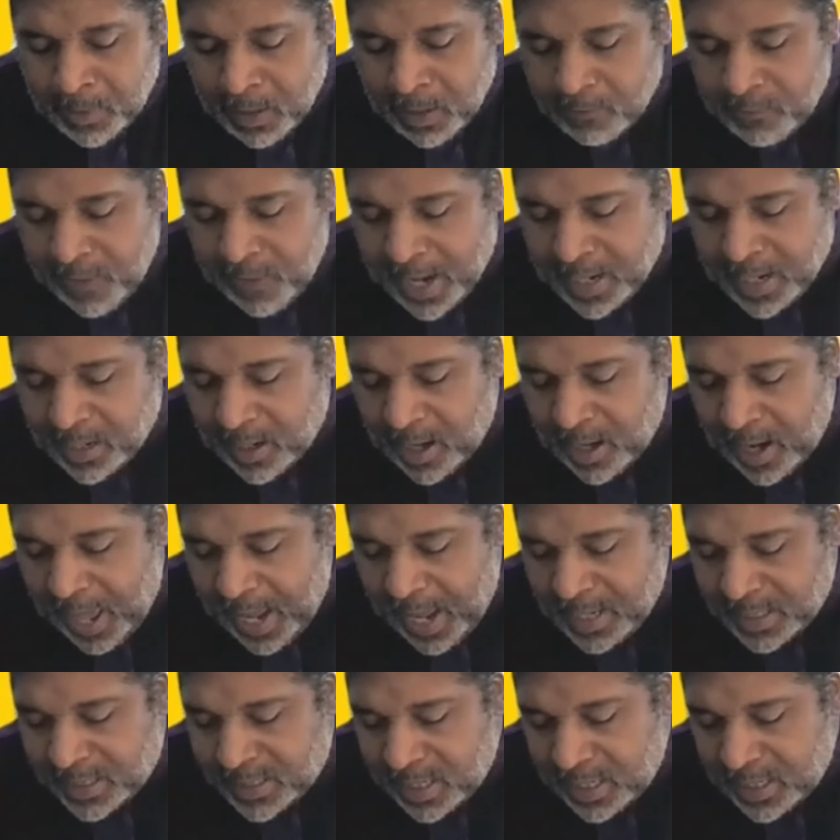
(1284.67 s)
In fact, in the
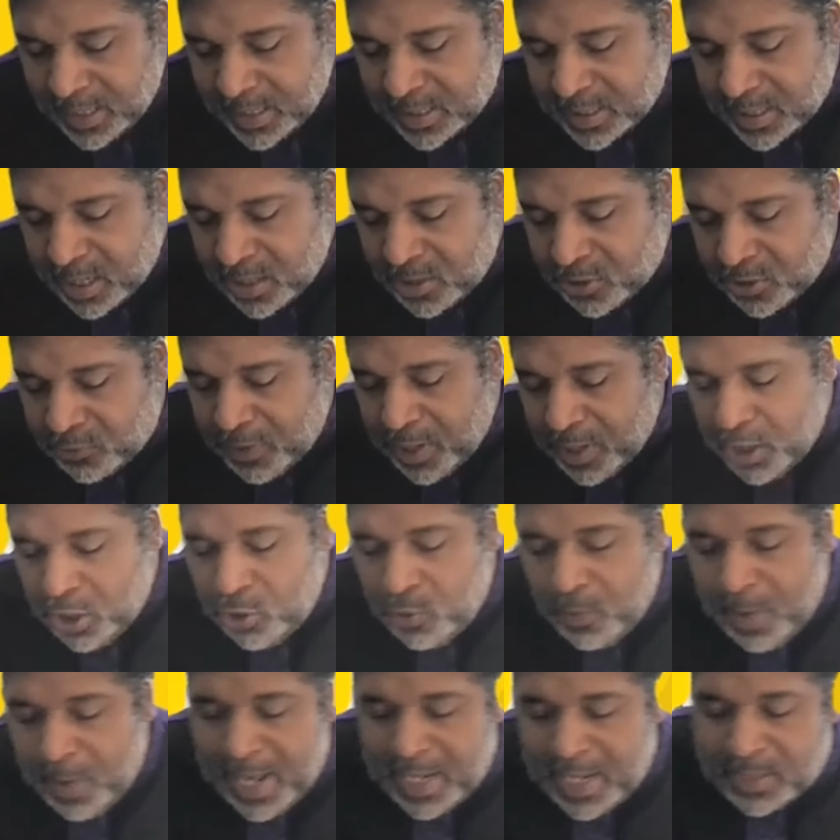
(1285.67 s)
19th century,
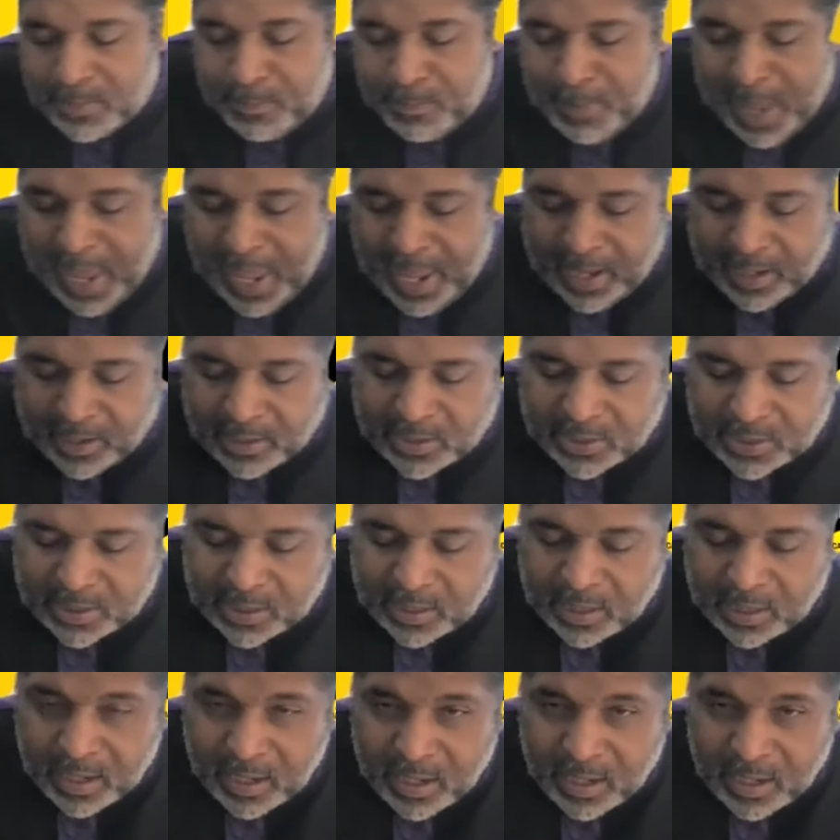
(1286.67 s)
US banks